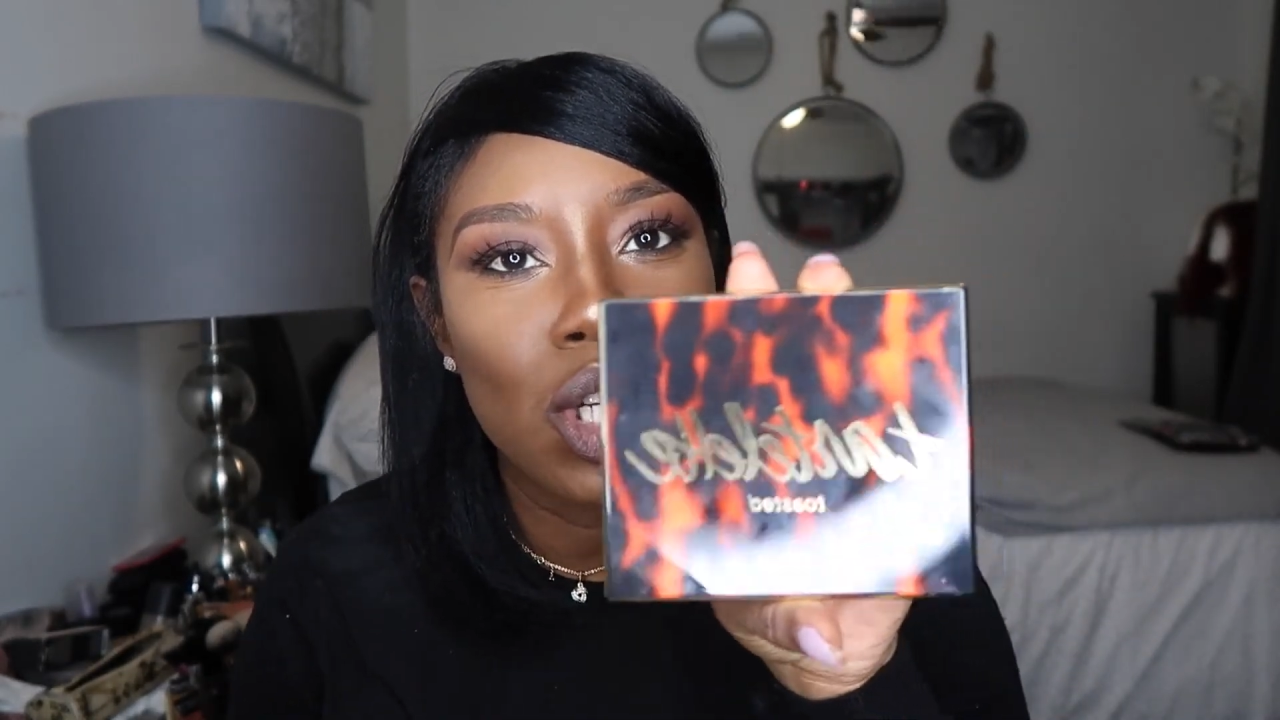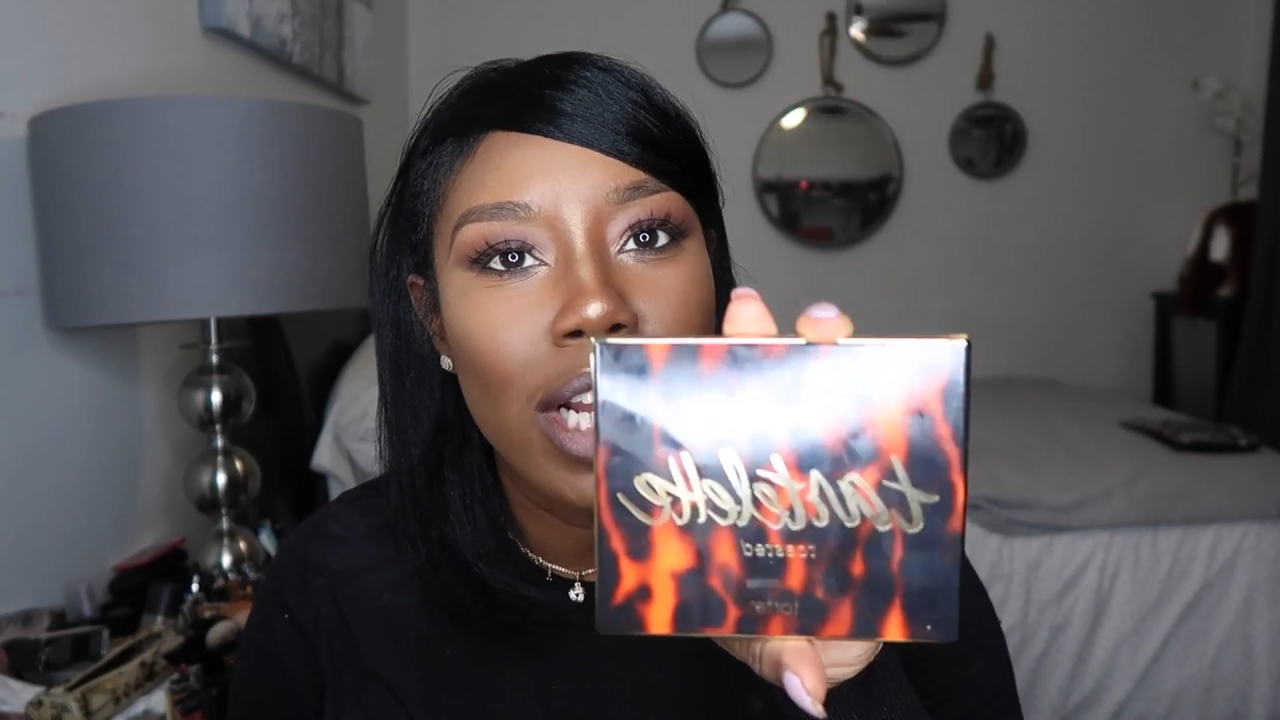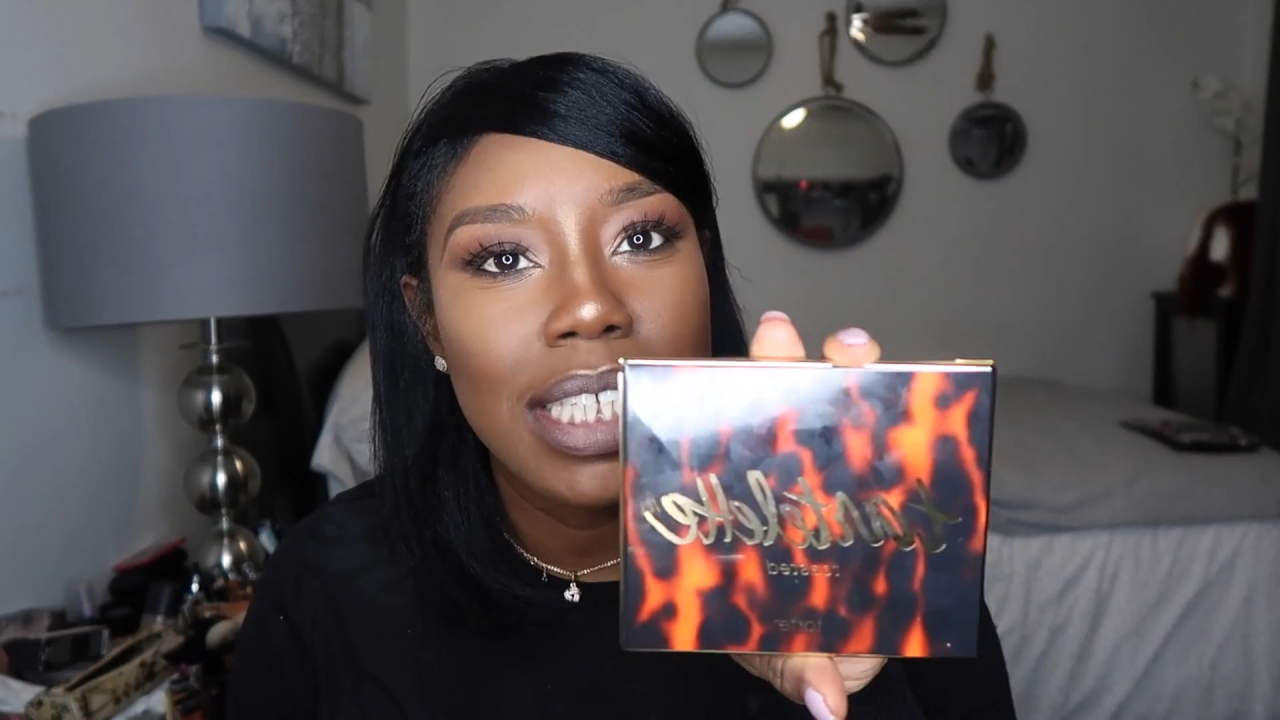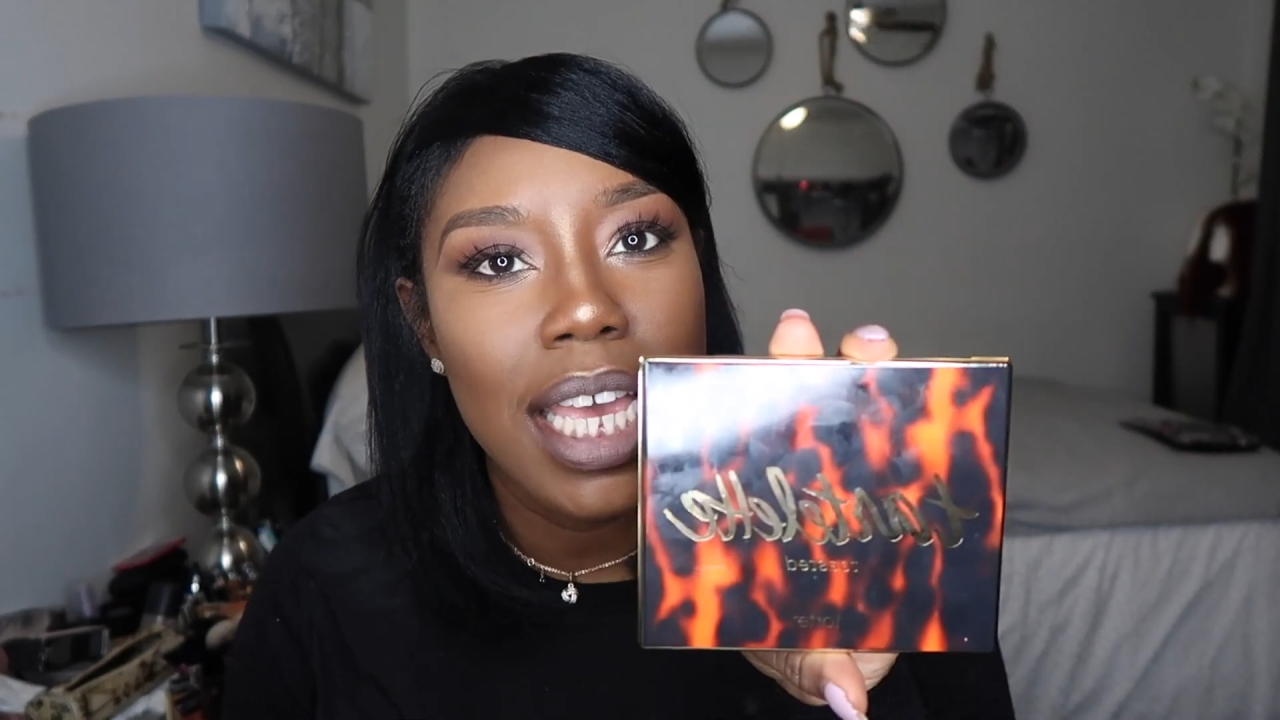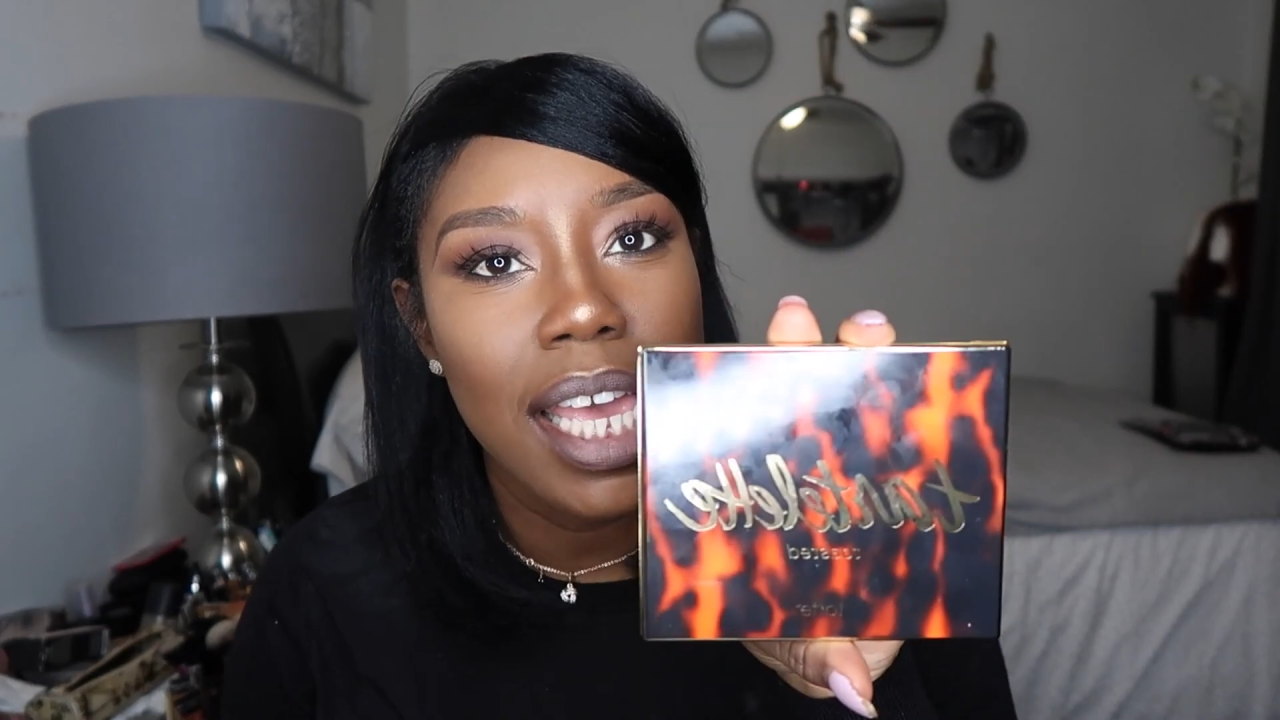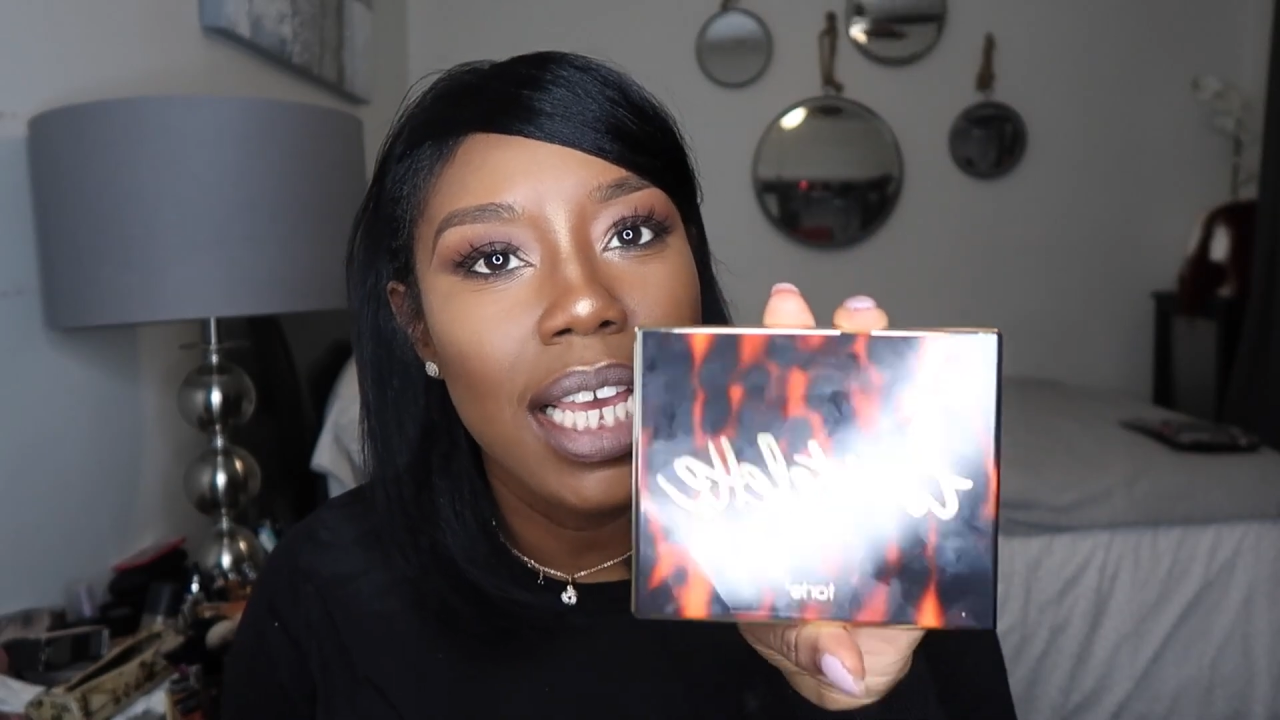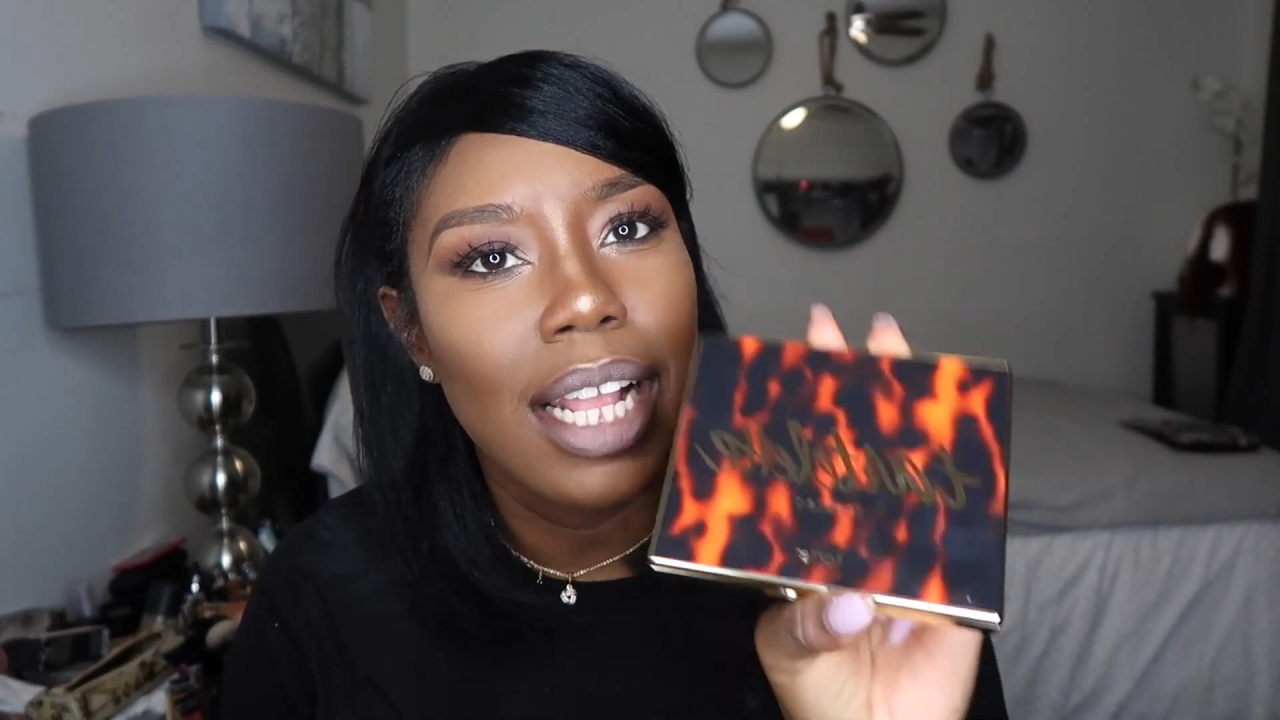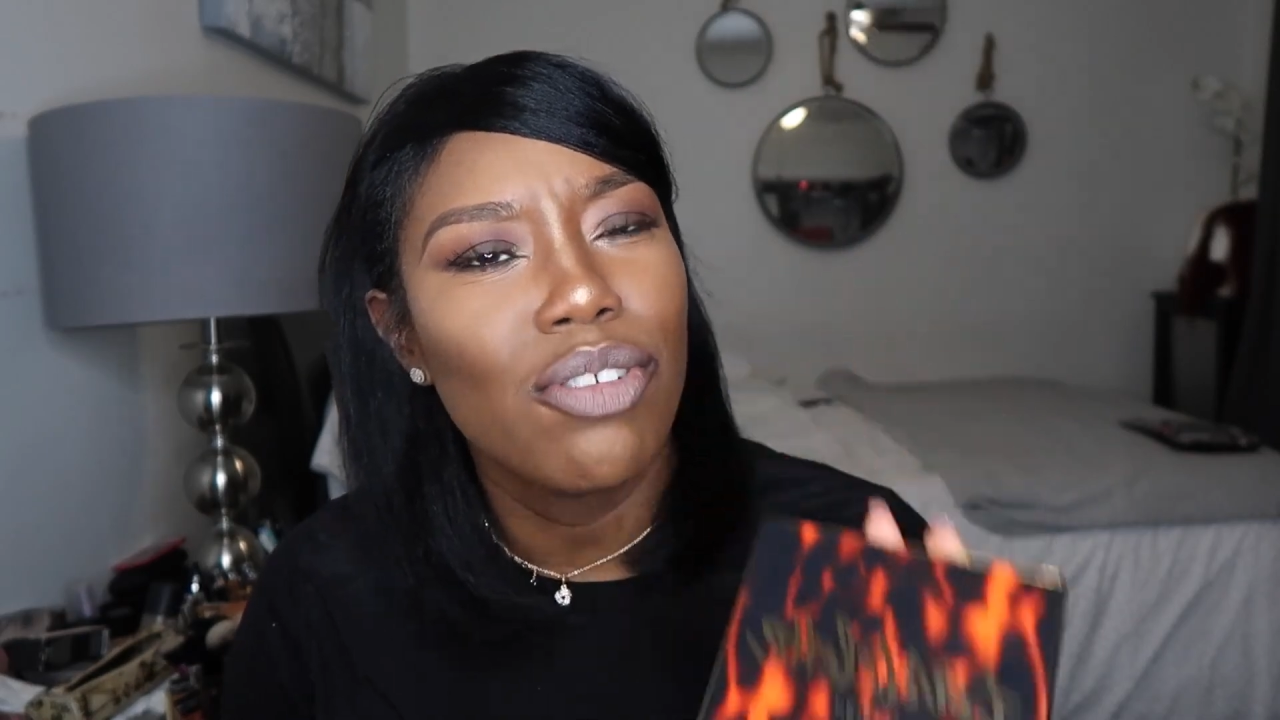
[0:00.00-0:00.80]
Tarte.